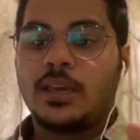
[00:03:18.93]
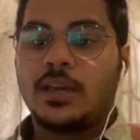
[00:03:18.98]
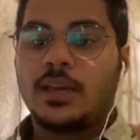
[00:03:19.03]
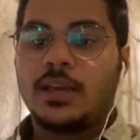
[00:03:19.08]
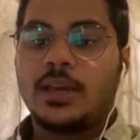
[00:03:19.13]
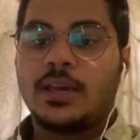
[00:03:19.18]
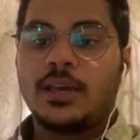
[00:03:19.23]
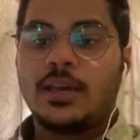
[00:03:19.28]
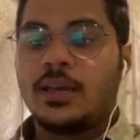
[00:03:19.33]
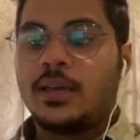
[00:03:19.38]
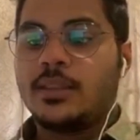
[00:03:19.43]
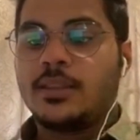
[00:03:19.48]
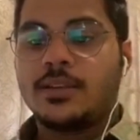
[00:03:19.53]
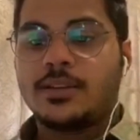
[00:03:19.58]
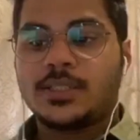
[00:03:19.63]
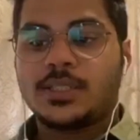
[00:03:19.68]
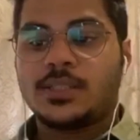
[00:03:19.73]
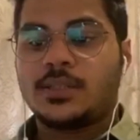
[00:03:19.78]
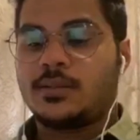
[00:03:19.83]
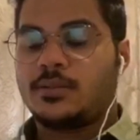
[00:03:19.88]

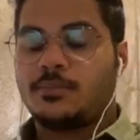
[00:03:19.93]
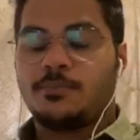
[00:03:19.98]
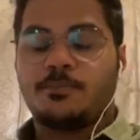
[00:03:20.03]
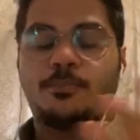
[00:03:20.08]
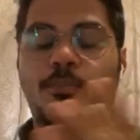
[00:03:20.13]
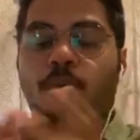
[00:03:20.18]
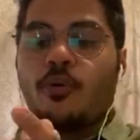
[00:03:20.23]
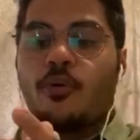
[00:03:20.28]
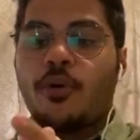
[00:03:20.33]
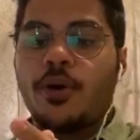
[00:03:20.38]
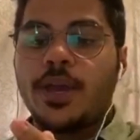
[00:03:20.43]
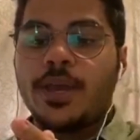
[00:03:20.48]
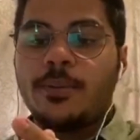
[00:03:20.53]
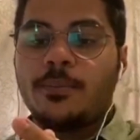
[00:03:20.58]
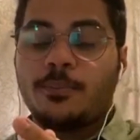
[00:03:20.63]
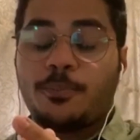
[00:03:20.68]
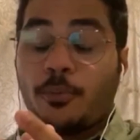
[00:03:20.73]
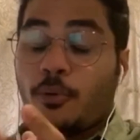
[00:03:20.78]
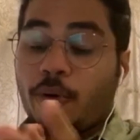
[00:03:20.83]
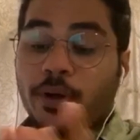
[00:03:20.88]
this
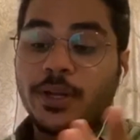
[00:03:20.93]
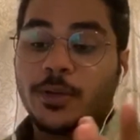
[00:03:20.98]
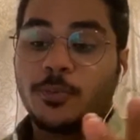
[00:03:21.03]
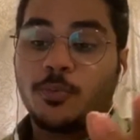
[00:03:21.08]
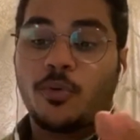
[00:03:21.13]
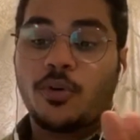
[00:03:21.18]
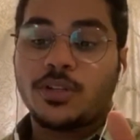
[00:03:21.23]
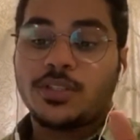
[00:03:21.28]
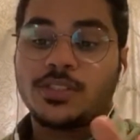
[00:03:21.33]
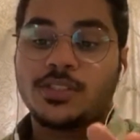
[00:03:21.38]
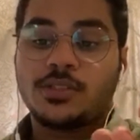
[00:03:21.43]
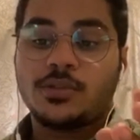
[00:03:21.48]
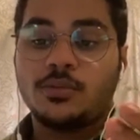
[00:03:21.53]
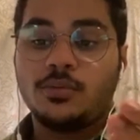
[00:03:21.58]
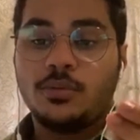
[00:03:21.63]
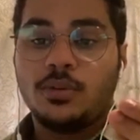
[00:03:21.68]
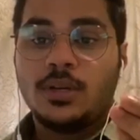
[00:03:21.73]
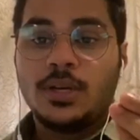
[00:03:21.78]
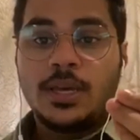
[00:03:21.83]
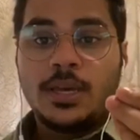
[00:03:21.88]
poet wants
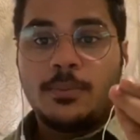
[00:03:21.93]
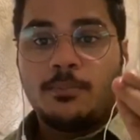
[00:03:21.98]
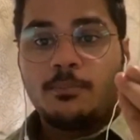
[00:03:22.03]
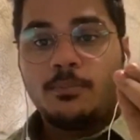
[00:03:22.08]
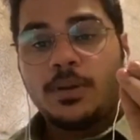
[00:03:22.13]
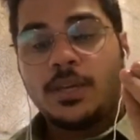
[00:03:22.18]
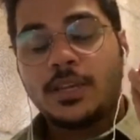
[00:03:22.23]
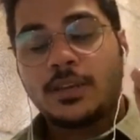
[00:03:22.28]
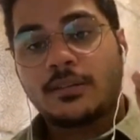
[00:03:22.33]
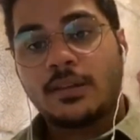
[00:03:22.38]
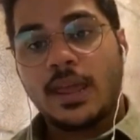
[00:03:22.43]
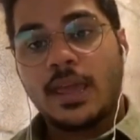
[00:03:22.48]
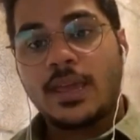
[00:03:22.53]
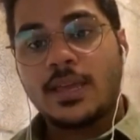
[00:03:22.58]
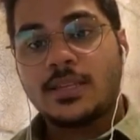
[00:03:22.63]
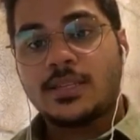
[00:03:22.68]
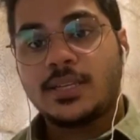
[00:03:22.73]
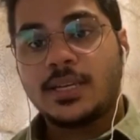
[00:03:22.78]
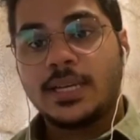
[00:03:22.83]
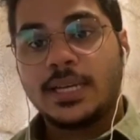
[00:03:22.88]
to be
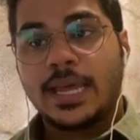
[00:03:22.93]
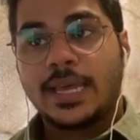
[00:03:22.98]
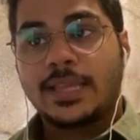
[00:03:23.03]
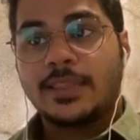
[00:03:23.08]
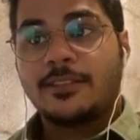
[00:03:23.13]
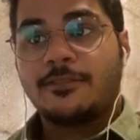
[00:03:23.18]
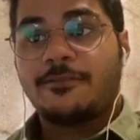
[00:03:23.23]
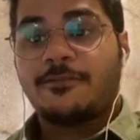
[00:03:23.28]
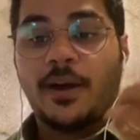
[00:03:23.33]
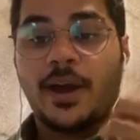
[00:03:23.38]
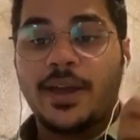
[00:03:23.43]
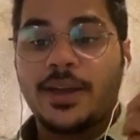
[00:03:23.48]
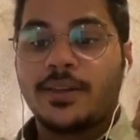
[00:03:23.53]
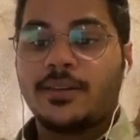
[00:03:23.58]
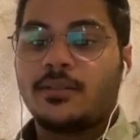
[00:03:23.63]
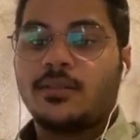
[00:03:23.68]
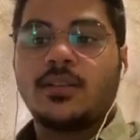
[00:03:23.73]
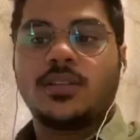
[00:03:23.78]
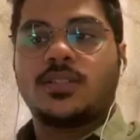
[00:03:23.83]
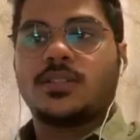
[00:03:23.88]
raging like the fire
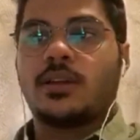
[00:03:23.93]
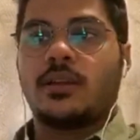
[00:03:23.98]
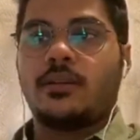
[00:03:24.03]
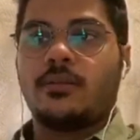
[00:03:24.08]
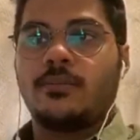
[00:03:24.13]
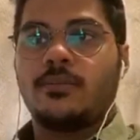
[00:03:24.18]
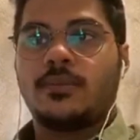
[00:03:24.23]
in the sun.